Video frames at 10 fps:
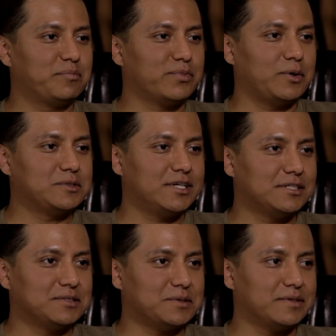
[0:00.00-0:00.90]

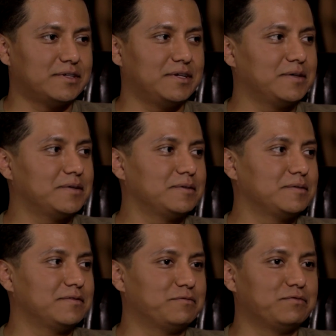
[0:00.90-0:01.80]
protests, or
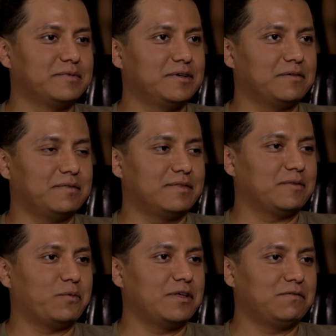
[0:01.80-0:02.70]
you know
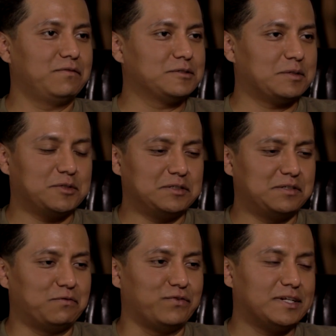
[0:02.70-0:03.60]
the way they feel sometimes
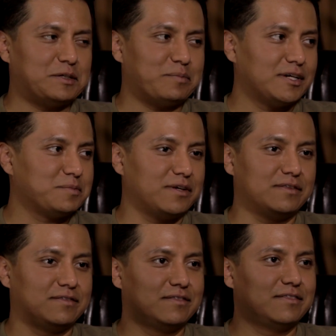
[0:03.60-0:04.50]
even victimized by
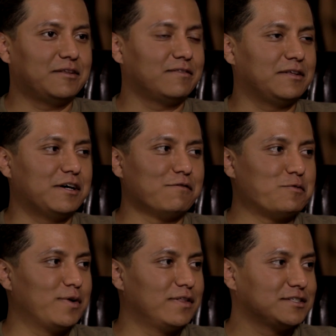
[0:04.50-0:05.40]
the
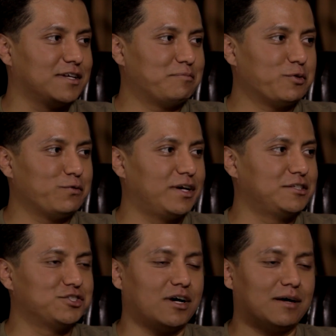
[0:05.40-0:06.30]
government that's not
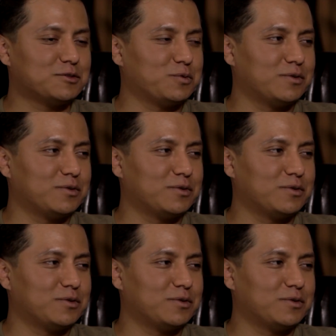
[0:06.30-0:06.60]
providing jobs or